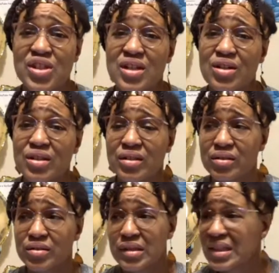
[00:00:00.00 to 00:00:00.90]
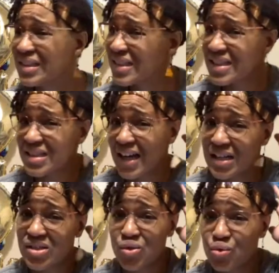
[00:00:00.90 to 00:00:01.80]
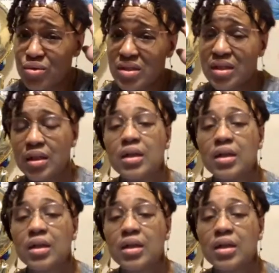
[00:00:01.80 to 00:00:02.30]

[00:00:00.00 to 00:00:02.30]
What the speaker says: year. I think kind of soon.